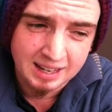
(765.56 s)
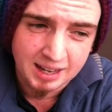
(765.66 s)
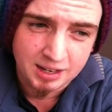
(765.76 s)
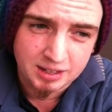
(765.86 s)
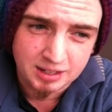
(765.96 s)

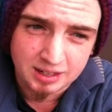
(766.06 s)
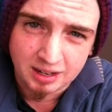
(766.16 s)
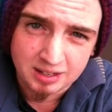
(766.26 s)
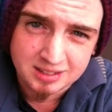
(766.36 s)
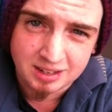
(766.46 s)
and it
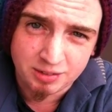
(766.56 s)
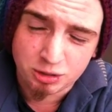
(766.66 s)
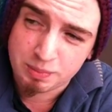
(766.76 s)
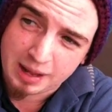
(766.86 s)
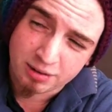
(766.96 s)
doesn't have a
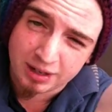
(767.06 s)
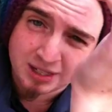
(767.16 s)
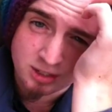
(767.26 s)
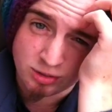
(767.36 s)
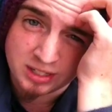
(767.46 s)
good battery, it
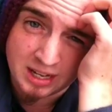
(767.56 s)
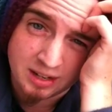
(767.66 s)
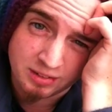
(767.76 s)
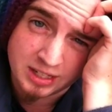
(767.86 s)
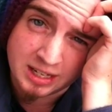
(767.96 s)
just runs
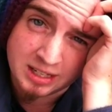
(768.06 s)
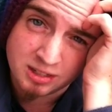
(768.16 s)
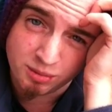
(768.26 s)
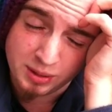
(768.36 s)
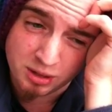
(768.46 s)
out every day,
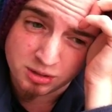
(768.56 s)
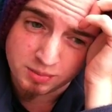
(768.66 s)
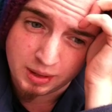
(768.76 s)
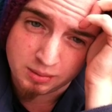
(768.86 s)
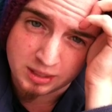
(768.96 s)
so it'd be good to
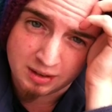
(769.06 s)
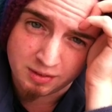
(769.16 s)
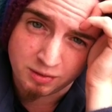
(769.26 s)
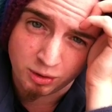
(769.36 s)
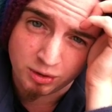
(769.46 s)
be able to have a
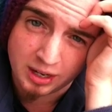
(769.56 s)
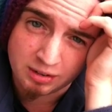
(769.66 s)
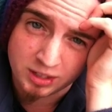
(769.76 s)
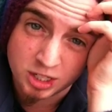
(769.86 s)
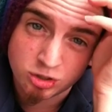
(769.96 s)
phone. I
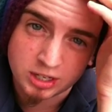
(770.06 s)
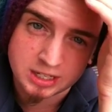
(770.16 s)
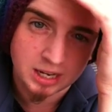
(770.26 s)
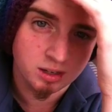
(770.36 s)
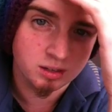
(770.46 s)
get really
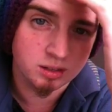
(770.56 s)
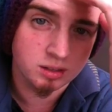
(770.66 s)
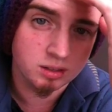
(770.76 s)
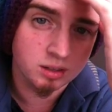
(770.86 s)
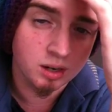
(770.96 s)
stressed out
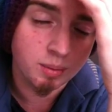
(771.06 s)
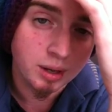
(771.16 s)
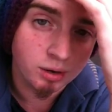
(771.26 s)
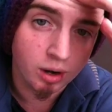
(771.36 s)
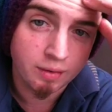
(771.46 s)

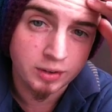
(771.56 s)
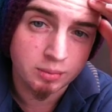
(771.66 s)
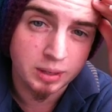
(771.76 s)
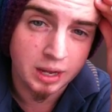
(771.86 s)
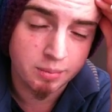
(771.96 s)
about not
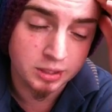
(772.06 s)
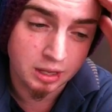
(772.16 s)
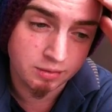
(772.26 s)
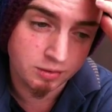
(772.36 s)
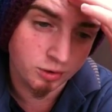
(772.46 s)
being able to
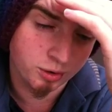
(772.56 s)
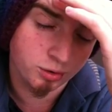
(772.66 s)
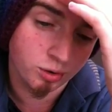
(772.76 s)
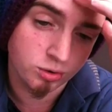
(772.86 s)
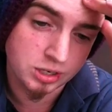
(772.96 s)
have a phone
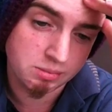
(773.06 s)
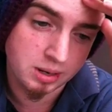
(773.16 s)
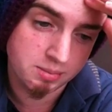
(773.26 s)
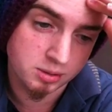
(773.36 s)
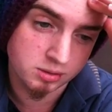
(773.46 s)
or contact
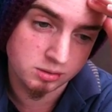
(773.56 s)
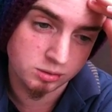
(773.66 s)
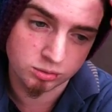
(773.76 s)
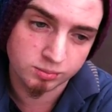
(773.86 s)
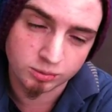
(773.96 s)
people
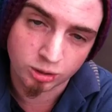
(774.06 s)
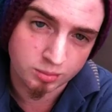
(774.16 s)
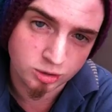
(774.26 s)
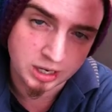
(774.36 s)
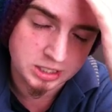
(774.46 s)
or look
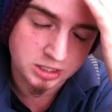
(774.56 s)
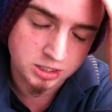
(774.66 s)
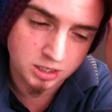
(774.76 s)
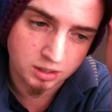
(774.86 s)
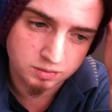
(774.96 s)
up trains and
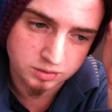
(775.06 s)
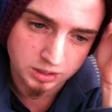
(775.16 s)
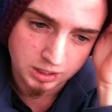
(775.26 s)
stuff.